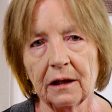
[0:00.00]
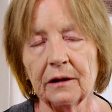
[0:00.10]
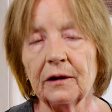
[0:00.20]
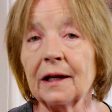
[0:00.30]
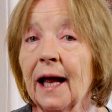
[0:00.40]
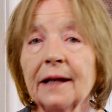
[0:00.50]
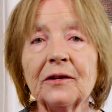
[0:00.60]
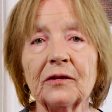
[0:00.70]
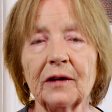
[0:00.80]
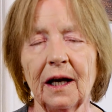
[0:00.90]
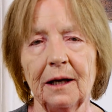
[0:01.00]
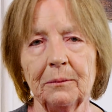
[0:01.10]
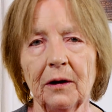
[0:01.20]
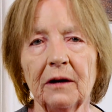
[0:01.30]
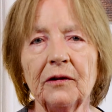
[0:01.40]
the
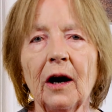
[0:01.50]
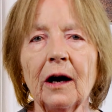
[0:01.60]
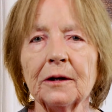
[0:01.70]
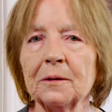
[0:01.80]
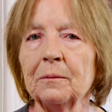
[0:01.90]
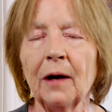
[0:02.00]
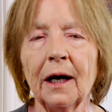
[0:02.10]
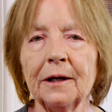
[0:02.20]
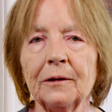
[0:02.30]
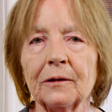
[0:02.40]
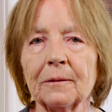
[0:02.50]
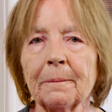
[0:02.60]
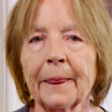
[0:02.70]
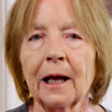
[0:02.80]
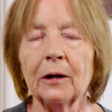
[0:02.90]
landscape of heart and mind,
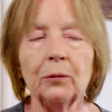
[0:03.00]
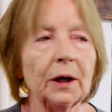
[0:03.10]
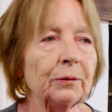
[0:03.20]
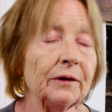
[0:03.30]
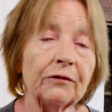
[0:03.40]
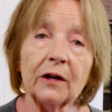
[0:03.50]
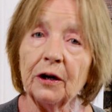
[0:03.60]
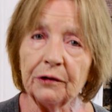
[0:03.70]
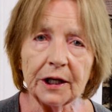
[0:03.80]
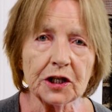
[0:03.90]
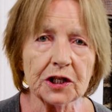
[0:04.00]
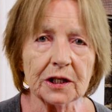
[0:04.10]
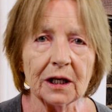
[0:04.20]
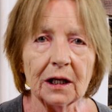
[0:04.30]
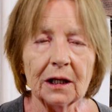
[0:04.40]
where we
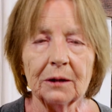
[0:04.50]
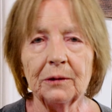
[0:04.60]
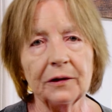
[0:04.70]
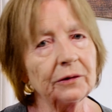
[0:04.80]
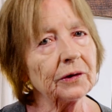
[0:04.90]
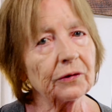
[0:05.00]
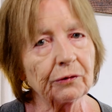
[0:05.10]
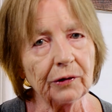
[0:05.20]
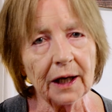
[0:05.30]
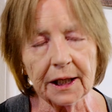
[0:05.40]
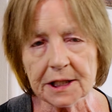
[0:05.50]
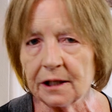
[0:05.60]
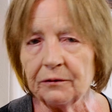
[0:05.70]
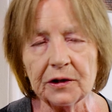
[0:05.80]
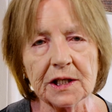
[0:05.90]
flourish, where there is
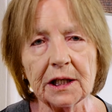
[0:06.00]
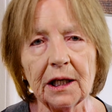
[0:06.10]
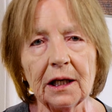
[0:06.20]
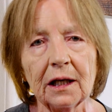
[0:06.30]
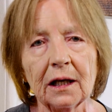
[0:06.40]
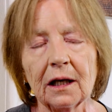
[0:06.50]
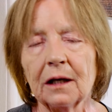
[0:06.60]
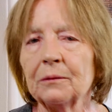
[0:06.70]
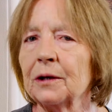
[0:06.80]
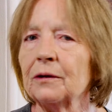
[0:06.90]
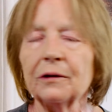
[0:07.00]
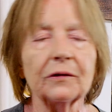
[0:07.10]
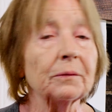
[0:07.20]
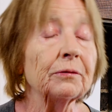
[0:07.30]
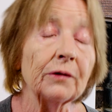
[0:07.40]
creativity, where there
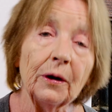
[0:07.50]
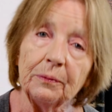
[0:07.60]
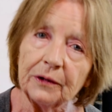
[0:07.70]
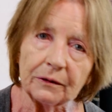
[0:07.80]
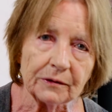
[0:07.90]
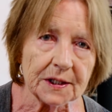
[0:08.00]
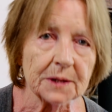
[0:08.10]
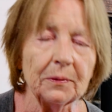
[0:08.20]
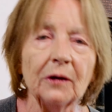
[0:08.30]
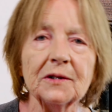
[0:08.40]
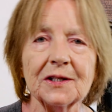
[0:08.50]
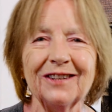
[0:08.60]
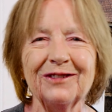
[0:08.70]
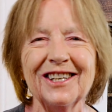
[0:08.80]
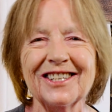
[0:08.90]
is appropriate
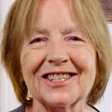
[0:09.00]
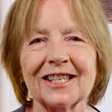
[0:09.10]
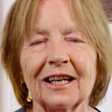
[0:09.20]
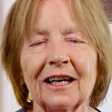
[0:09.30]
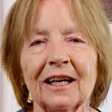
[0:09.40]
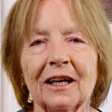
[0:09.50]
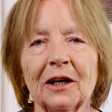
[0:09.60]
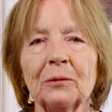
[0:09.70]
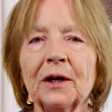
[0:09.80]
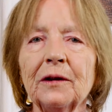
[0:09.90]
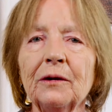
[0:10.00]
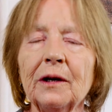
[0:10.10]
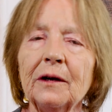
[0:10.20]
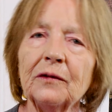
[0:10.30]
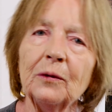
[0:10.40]
responsiveness, where there
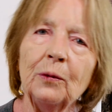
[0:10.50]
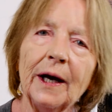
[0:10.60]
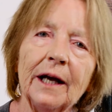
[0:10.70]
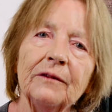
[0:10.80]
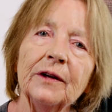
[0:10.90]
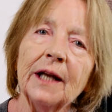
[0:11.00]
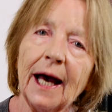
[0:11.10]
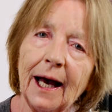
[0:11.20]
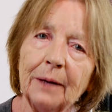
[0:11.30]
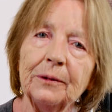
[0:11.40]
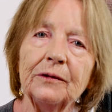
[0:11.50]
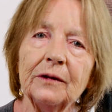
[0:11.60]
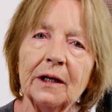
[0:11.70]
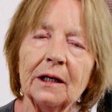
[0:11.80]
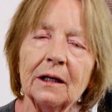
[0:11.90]
is a way of
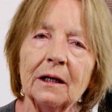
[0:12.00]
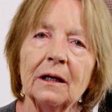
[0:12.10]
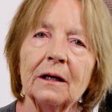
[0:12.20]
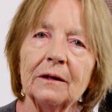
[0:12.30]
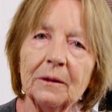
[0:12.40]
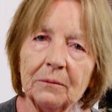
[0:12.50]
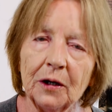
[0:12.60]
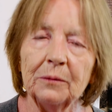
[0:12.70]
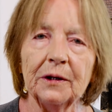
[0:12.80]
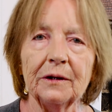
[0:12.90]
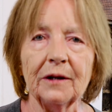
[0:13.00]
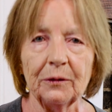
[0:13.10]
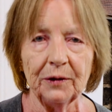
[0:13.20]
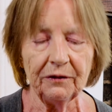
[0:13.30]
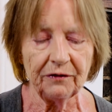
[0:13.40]
inhabiting the moment
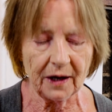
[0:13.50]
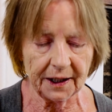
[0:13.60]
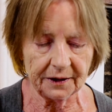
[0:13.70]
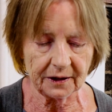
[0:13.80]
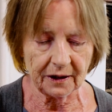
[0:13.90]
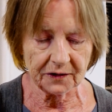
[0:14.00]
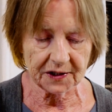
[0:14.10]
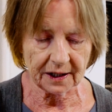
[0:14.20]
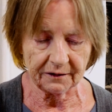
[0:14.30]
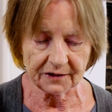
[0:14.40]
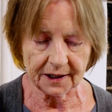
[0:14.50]
that we find ourselves